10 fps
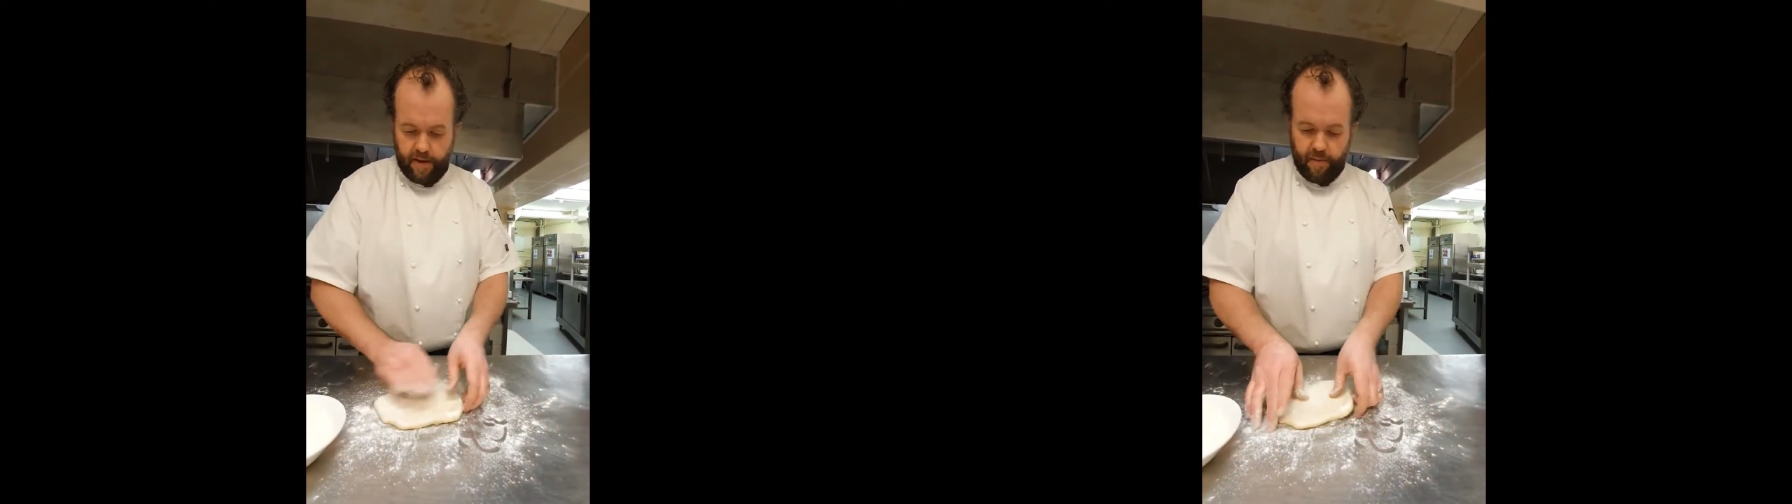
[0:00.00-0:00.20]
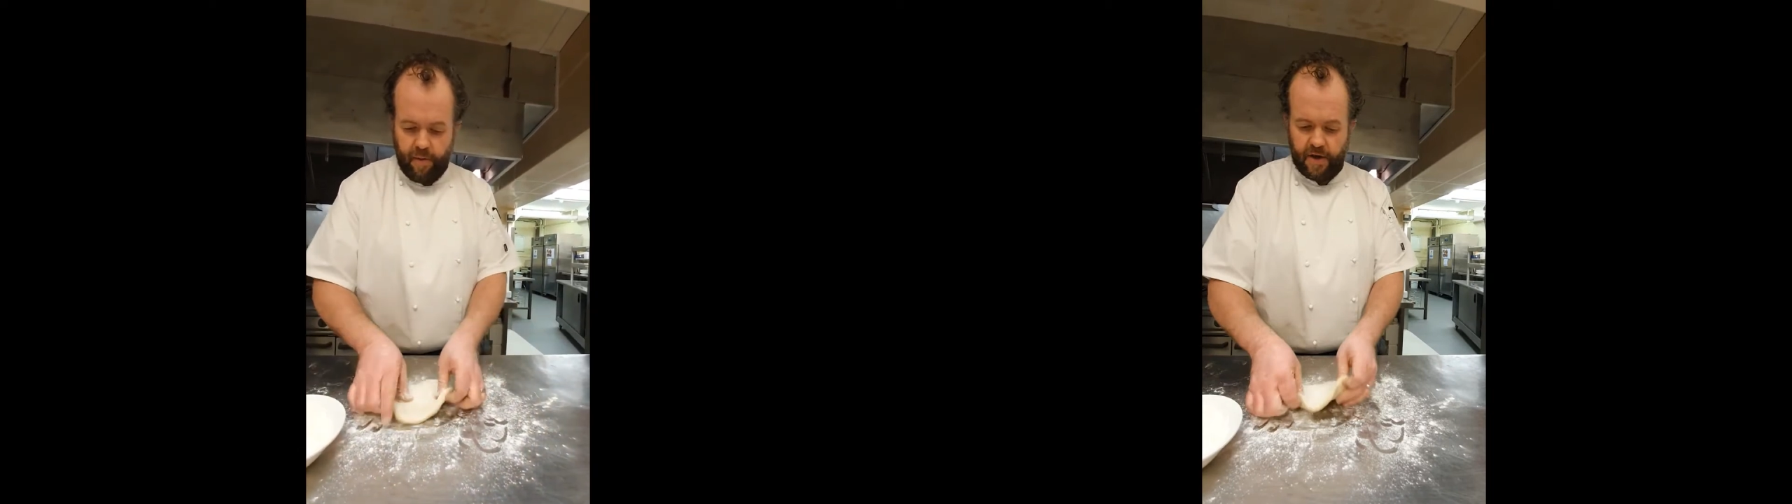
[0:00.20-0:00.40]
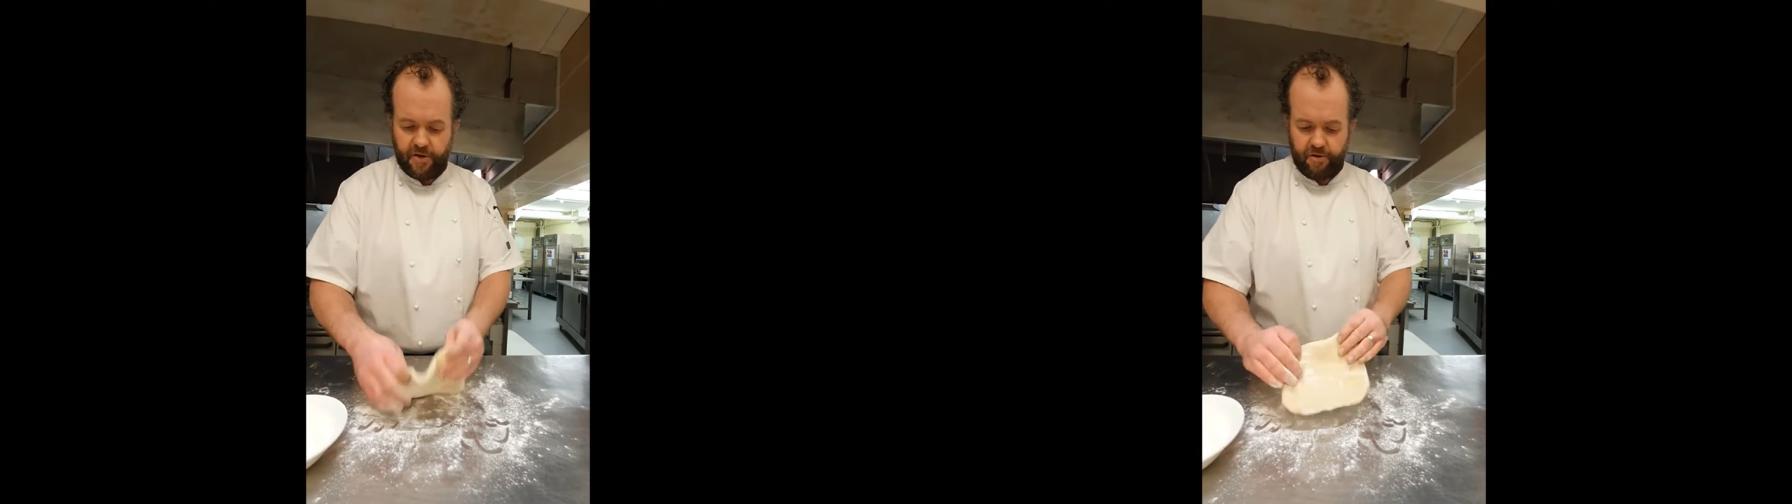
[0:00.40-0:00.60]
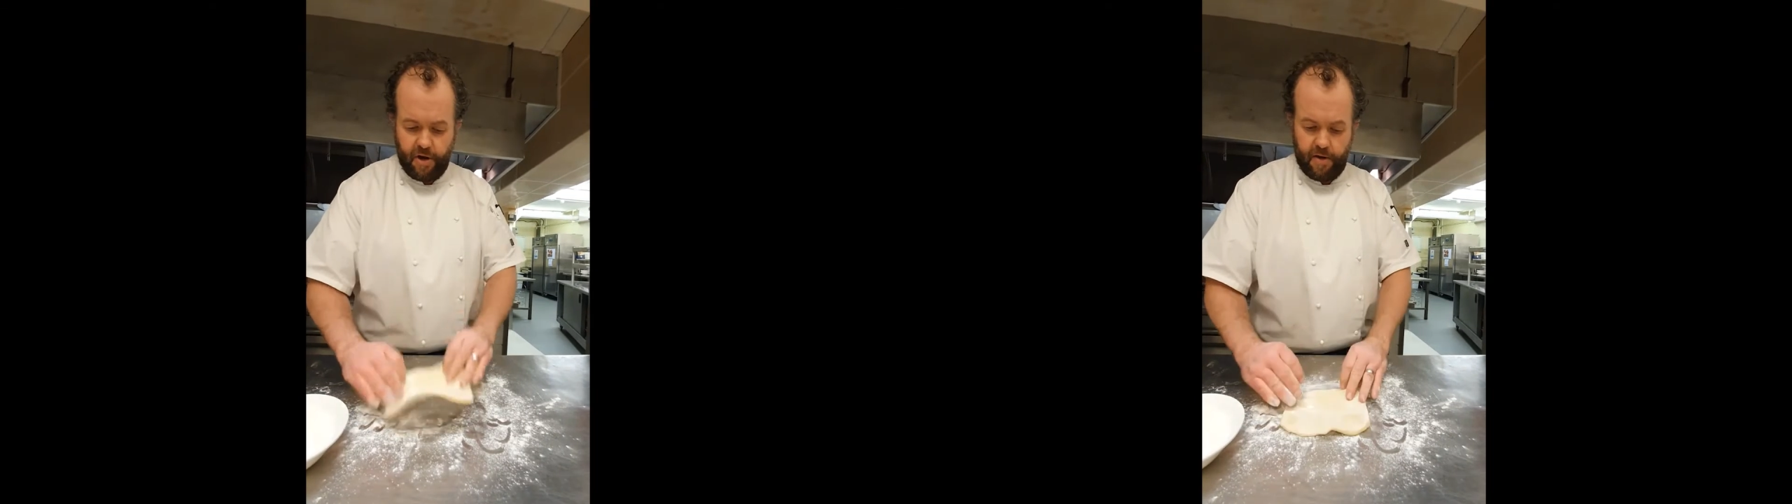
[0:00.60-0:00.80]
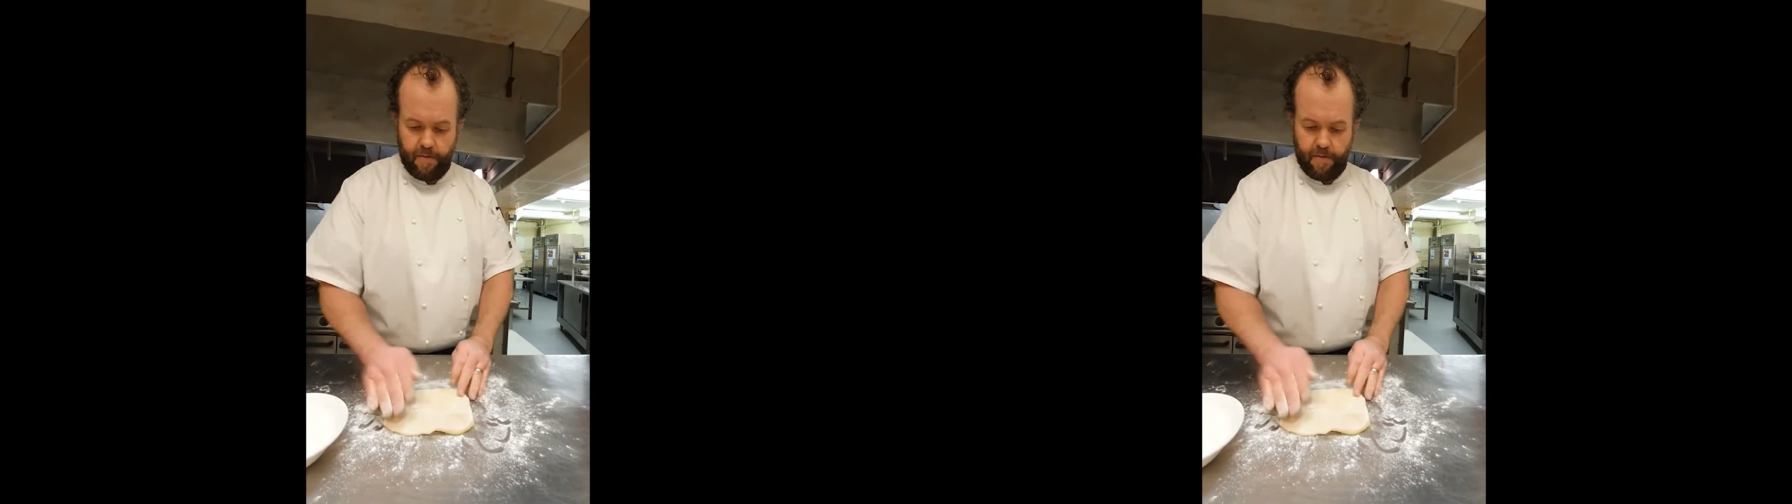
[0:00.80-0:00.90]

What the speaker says: the pastry.